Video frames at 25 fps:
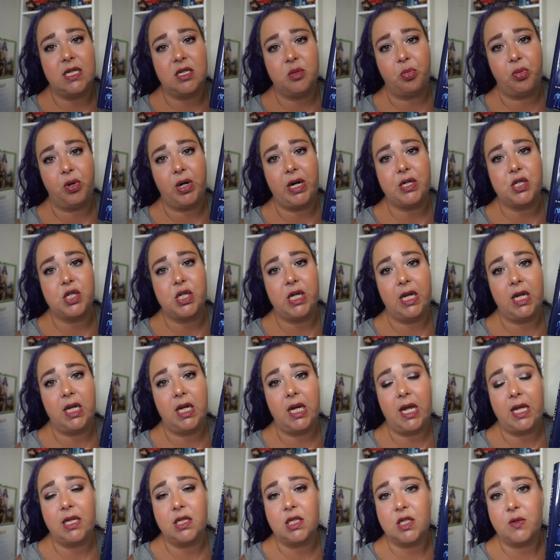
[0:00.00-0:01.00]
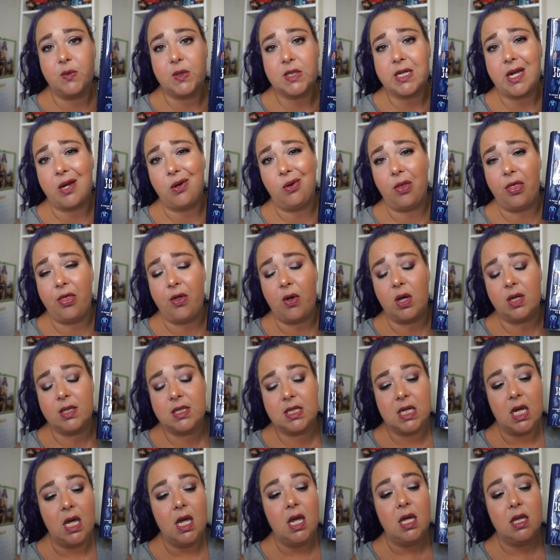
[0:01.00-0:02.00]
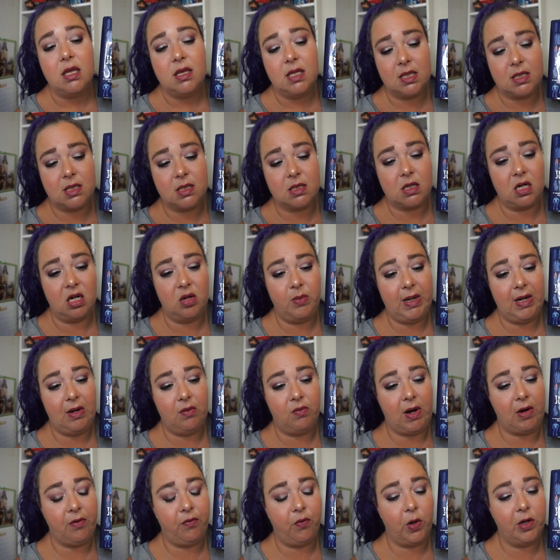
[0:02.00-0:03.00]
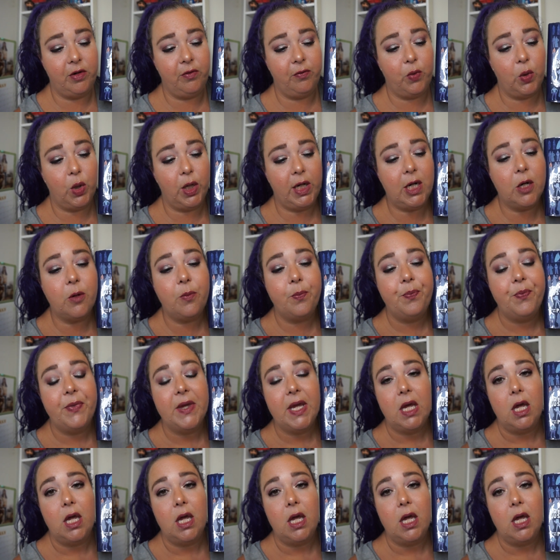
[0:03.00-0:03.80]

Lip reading: depression, and suicidal thoughts, this is going to be a rough one for you.